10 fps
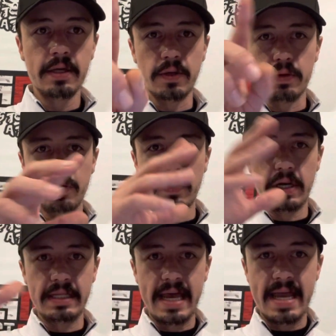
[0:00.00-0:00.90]
So we're doing
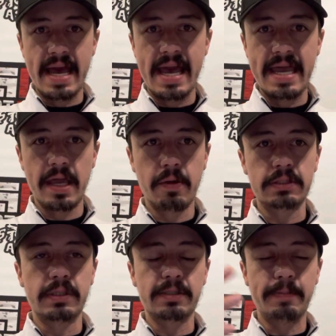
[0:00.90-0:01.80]
a day 8
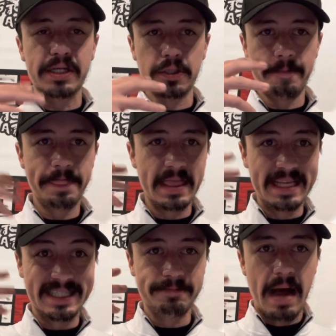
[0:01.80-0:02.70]
Christmas special.
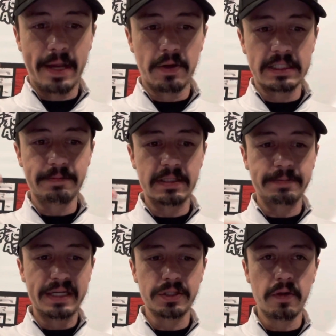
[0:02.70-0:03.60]
This is my Christmas
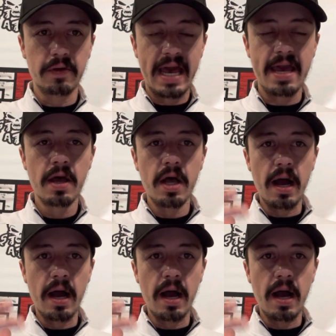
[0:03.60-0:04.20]
special, okay?